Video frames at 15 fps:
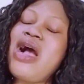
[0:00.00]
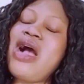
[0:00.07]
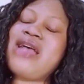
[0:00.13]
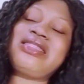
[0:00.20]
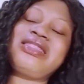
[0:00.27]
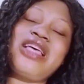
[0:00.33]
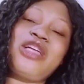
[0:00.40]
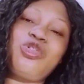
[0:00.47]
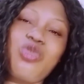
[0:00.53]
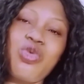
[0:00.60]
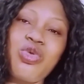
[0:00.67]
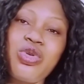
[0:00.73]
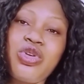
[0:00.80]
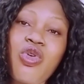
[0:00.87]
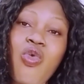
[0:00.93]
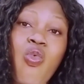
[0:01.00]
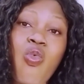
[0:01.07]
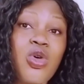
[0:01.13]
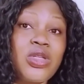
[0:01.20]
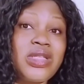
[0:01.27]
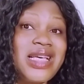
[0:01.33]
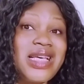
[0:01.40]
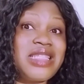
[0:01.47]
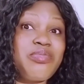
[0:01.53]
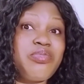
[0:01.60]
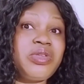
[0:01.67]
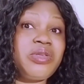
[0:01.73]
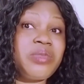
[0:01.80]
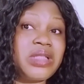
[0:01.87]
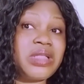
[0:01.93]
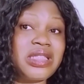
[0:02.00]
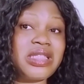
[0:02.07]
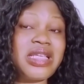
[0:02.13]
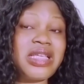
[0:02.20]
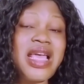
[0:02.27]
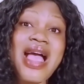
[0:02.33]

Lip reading: and settle your water spirit